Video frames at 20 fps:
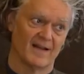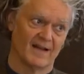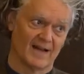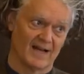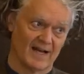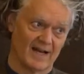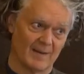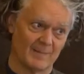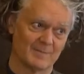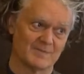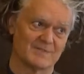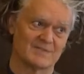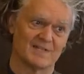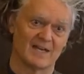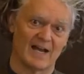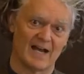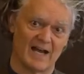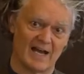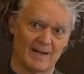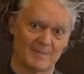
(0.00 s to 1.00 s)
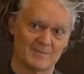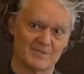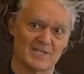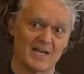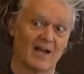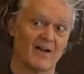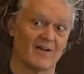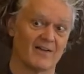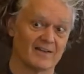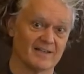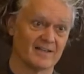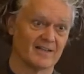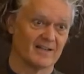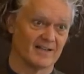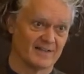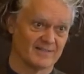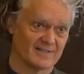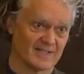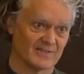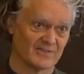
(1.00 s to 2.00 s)
I'm, telling you,
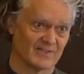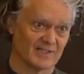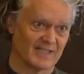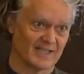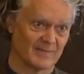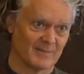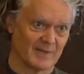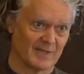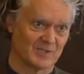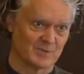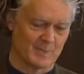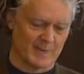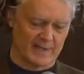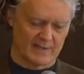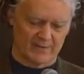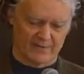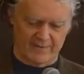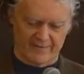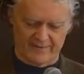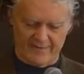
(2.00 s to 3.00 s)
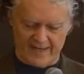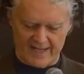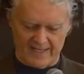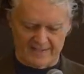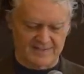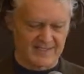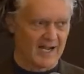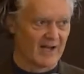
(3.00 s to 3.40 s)
that doesn't get much better than that.